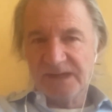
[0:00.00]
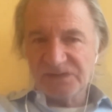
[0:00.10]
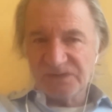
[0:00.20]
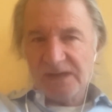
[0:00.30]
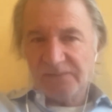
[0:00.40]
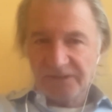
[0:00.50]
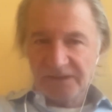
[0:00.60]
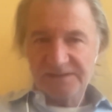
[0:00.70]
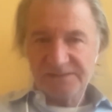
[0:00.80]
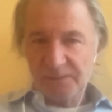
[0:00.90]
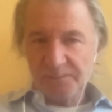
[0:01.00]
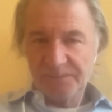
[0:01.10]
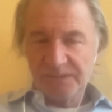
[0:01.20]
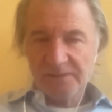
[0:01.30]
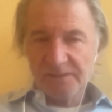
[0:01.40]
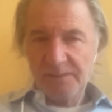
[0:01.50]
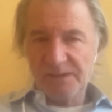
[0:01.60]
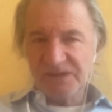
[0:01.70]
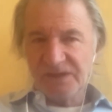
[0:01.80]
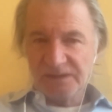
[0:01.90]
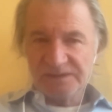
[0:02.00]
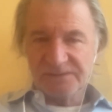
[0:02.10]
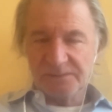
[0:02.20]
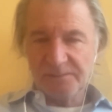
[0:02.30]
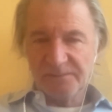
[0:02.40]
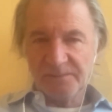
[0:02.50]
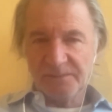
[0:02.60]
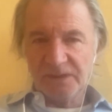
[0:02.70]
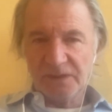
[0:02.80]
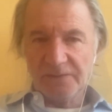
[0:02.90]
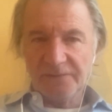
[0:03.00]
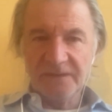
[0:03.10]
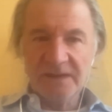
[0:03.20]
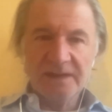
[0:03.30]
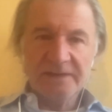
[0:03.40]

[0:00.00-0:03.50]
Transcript: extract things from materials from the earth,